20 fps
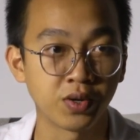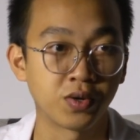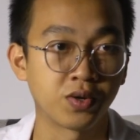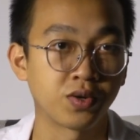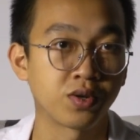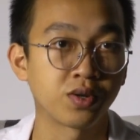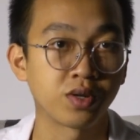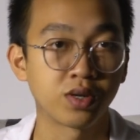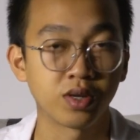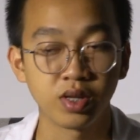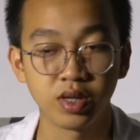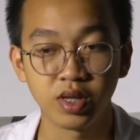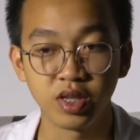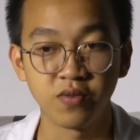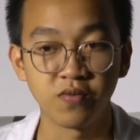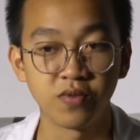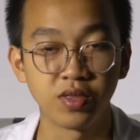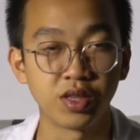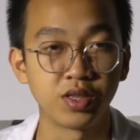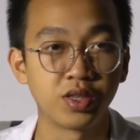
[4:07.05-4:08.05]
or
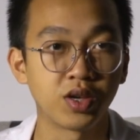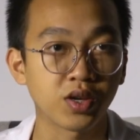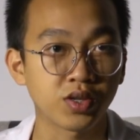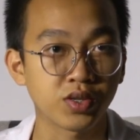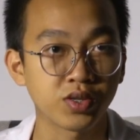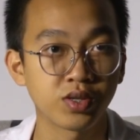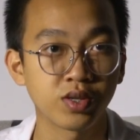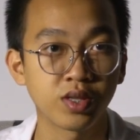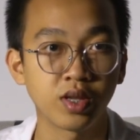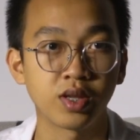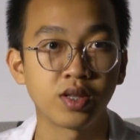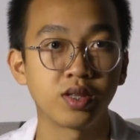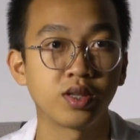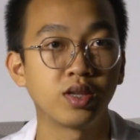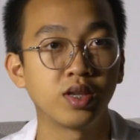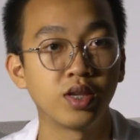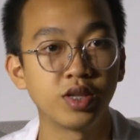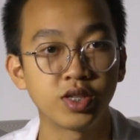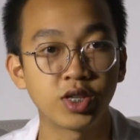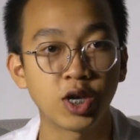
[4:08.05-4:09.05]
even the doctor that
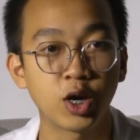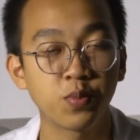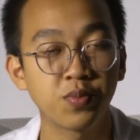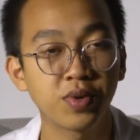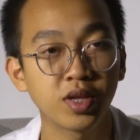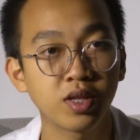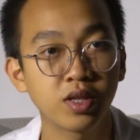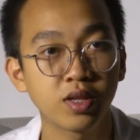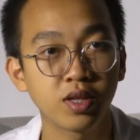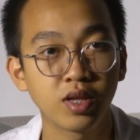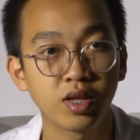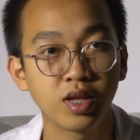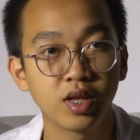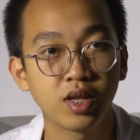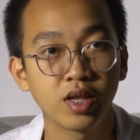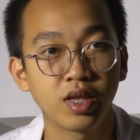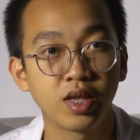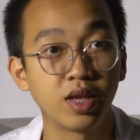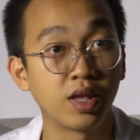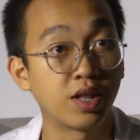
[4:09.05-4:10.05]
is helping,
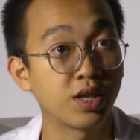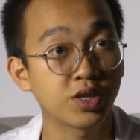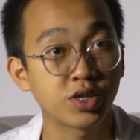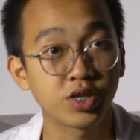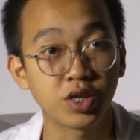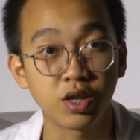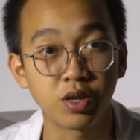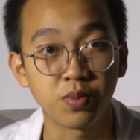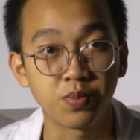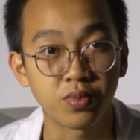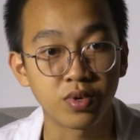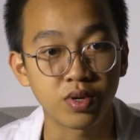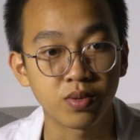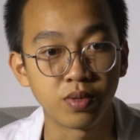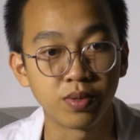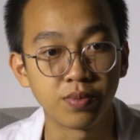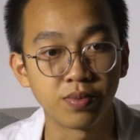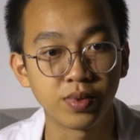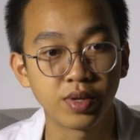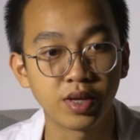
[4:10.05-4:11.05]
it is not a
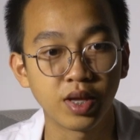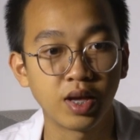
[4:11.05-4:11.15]
problem.